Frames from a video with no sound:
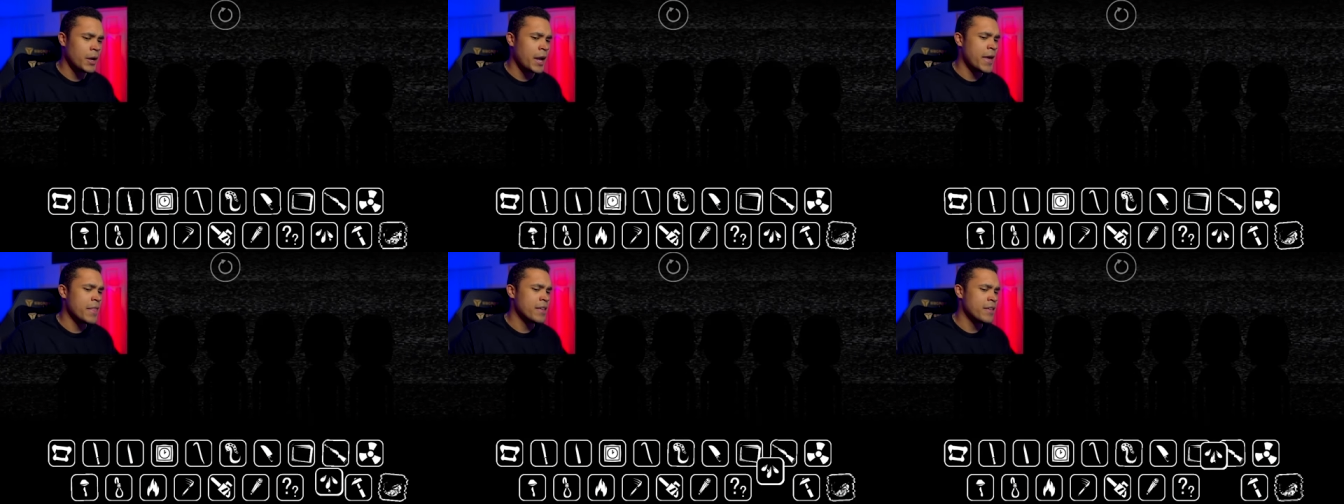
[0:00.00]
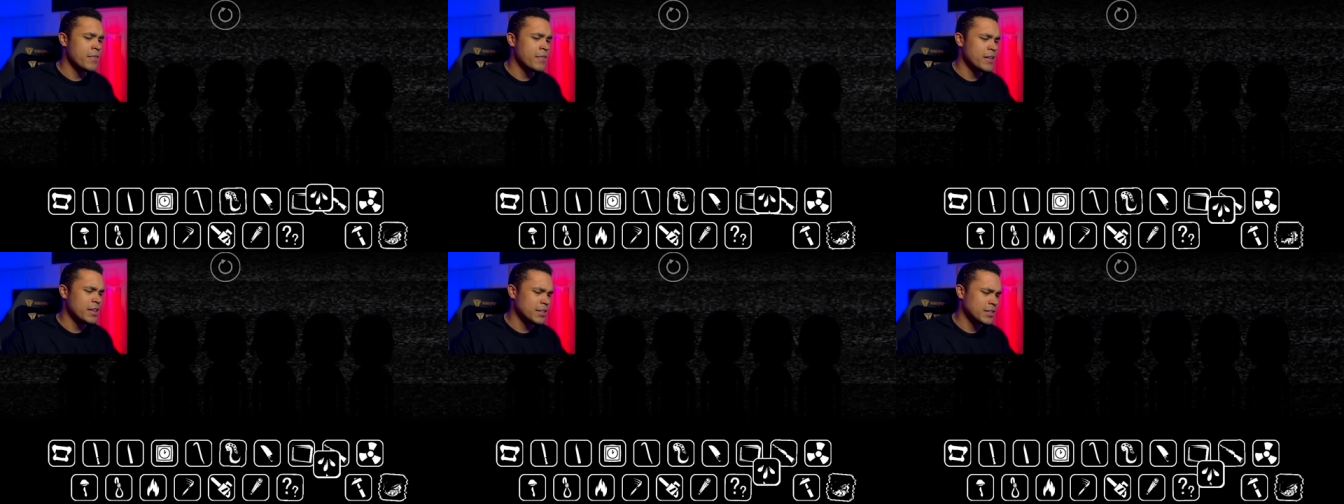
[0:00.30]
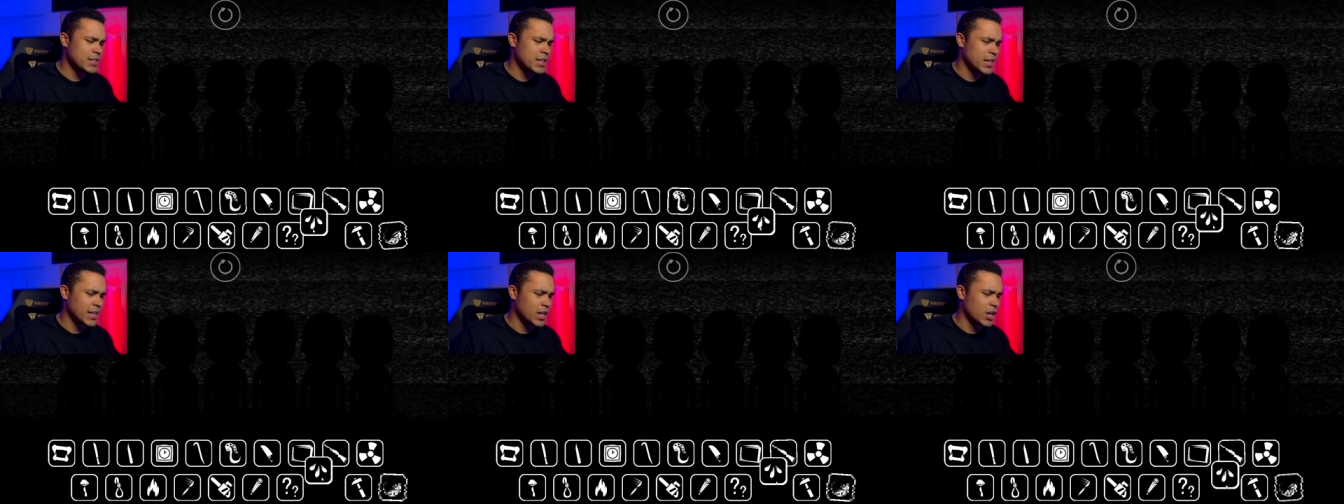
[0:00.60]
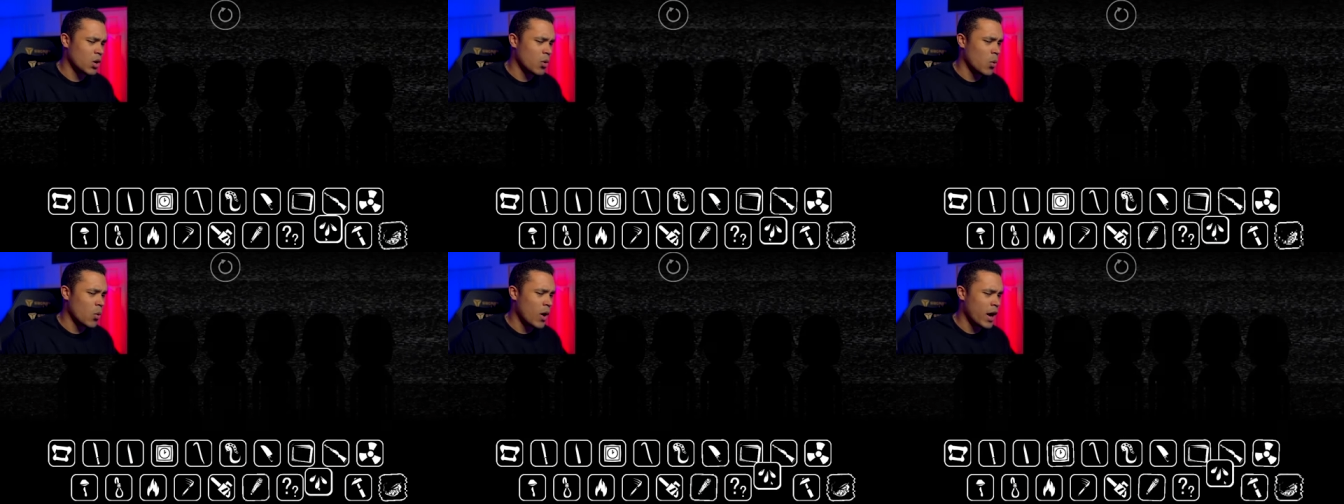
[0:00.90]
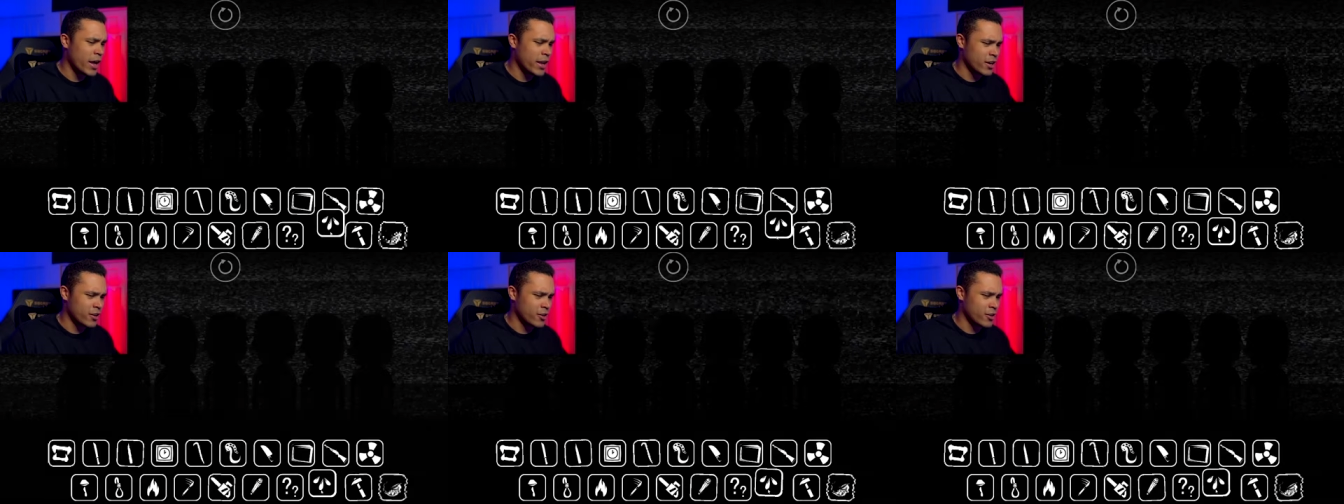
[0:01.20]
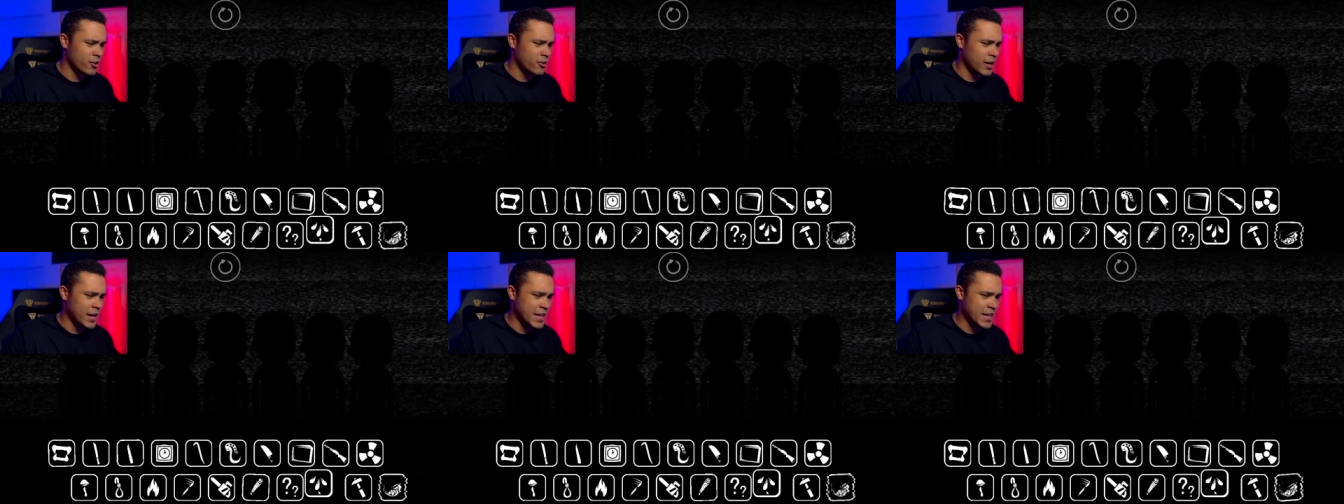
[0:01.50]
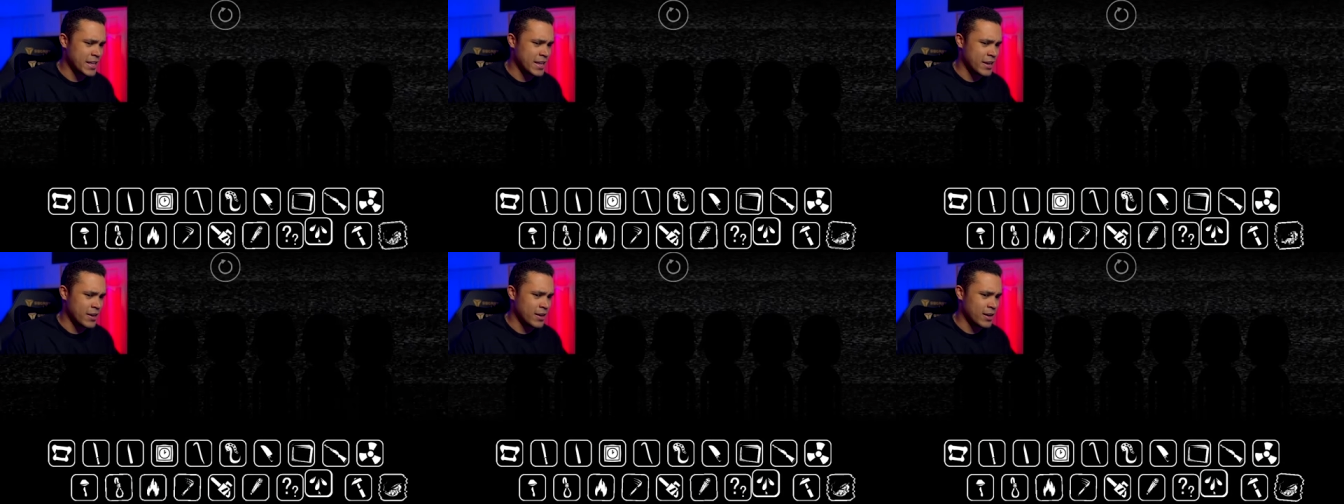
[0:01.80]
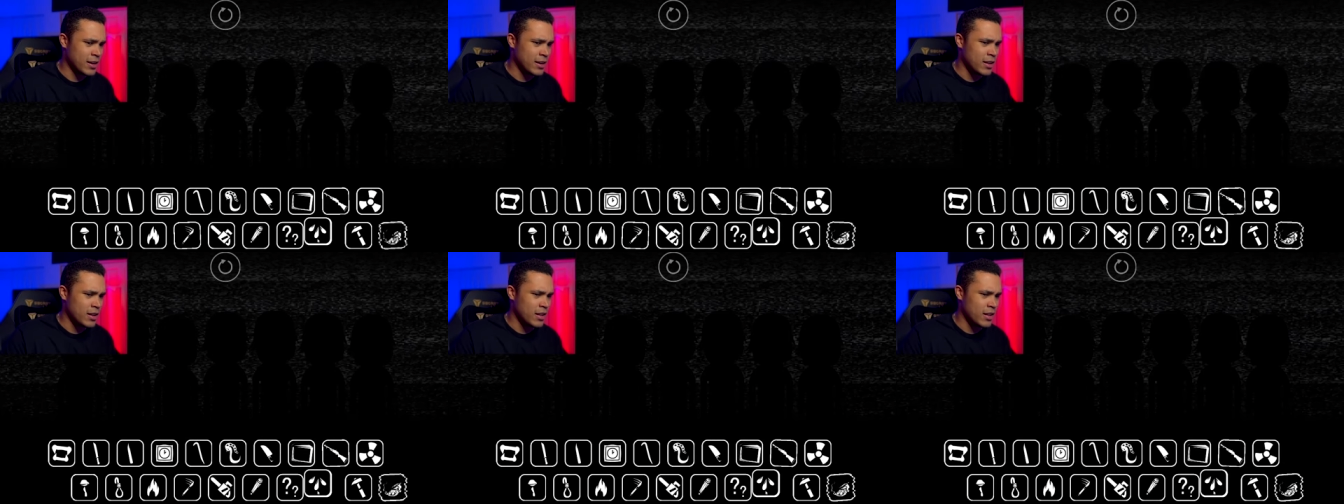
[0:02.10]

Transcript: And then this uh, choir right here,